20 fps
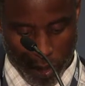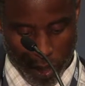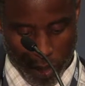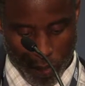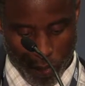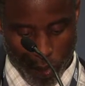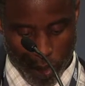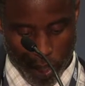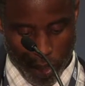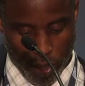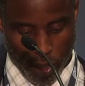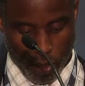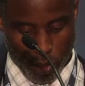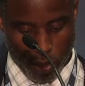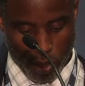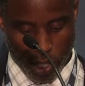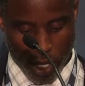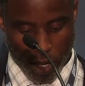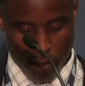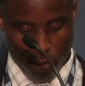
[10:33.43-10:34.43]
went to
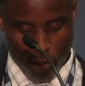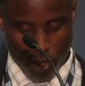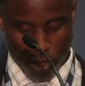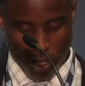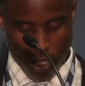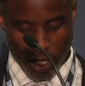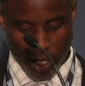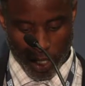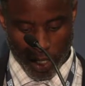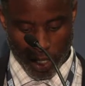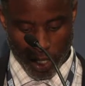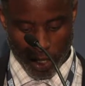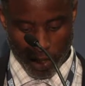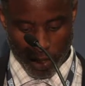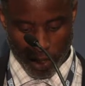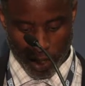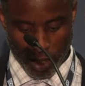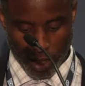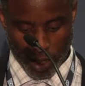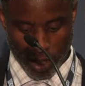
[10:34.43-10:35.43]
San Joaquin
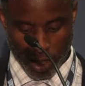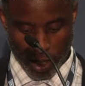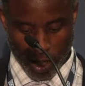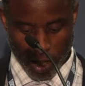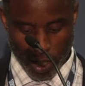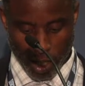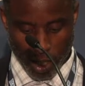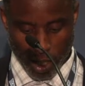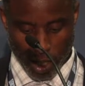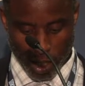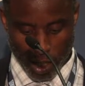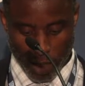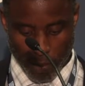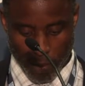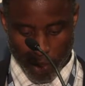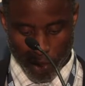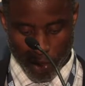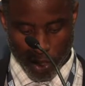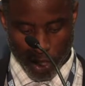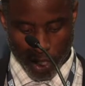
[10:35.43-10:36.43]
Delta
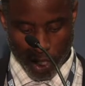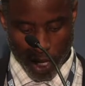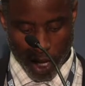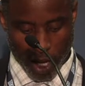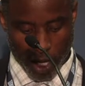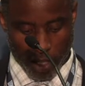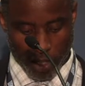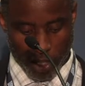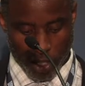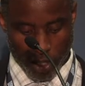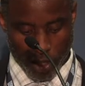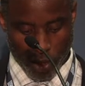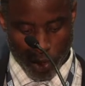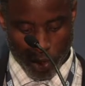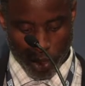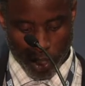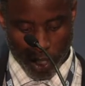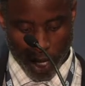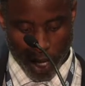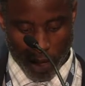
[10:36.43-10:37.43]
Community College in
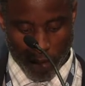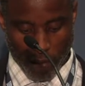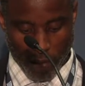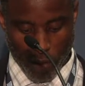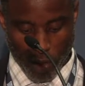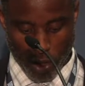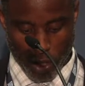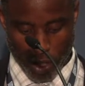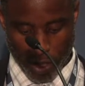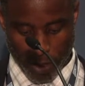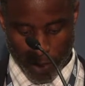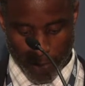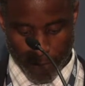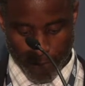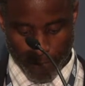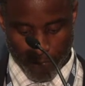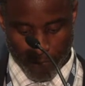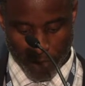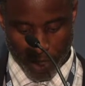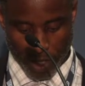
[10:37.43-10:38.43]
Northern California.
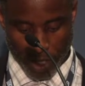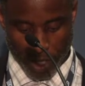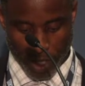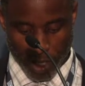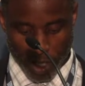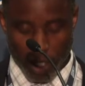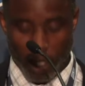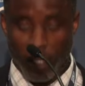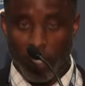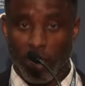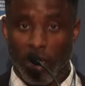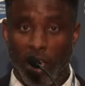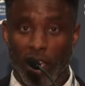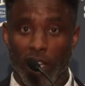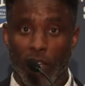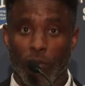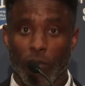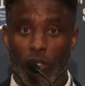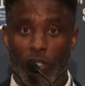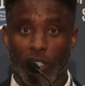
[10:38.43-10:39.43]

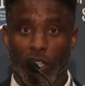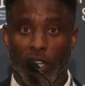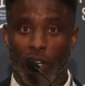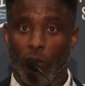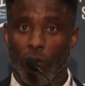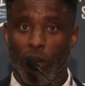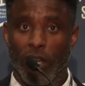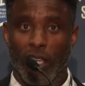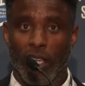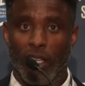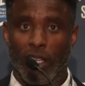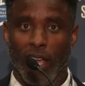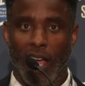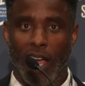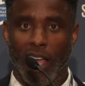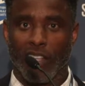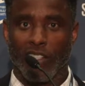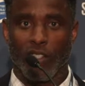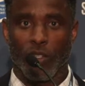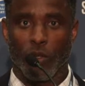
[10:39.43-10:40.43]
Katie was a great
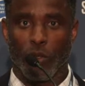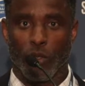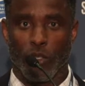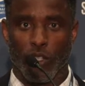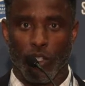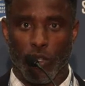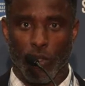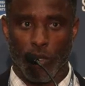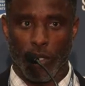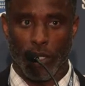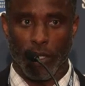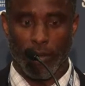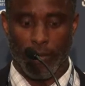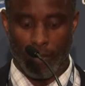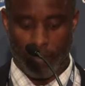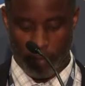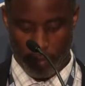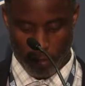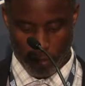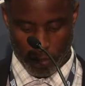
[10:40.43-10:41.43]
high school student.
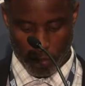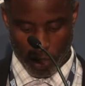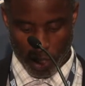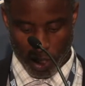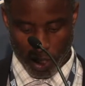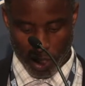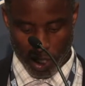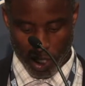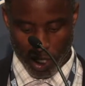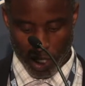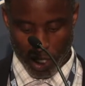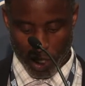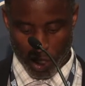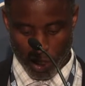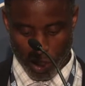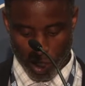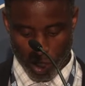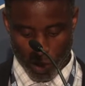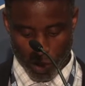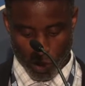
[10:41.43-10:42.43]
She,
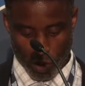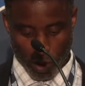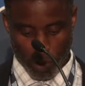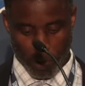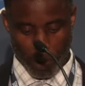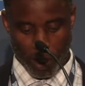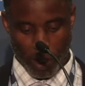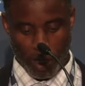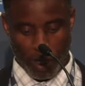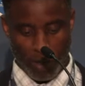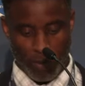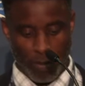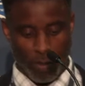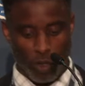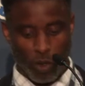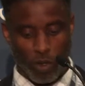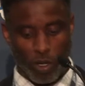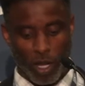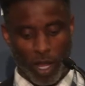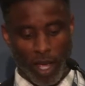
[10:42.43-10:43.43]
she grew up in a
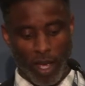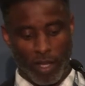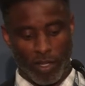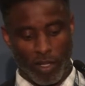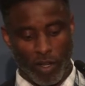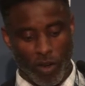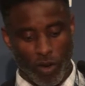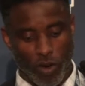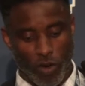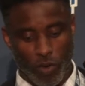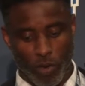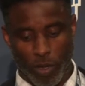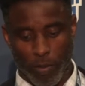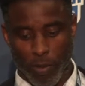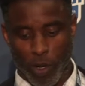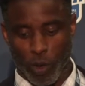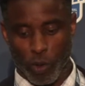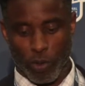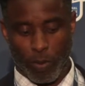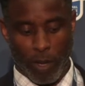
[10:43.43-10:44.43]
middle class home with
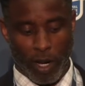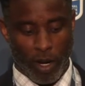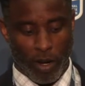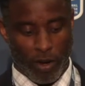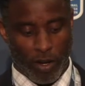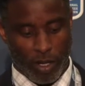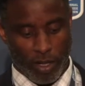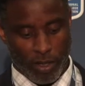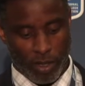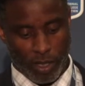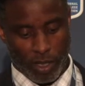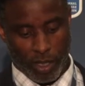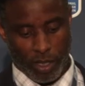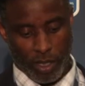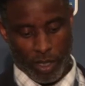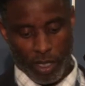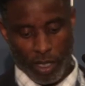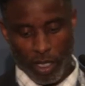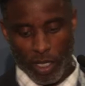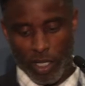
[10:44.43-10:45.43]
both parents.
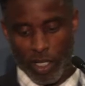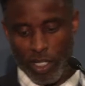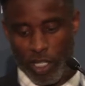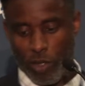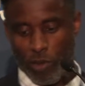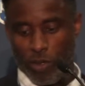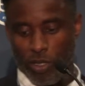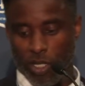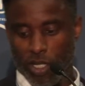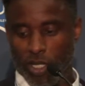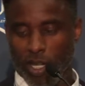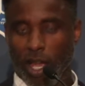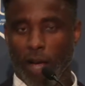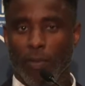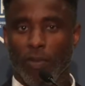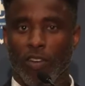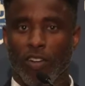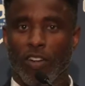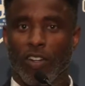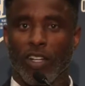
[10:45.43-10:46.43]
She was the
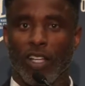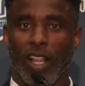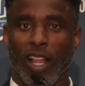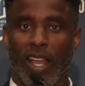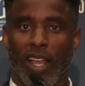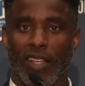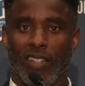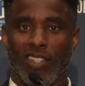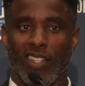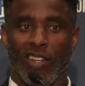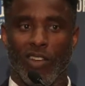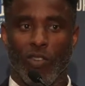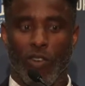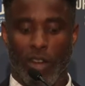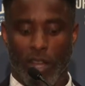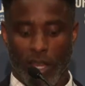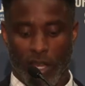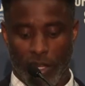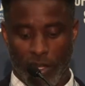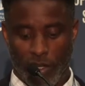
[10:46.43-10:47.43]
top of her class in
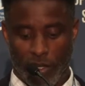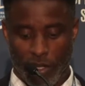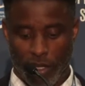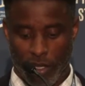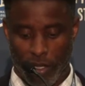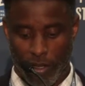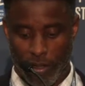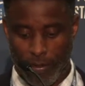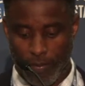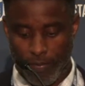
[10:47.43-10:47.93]
grades.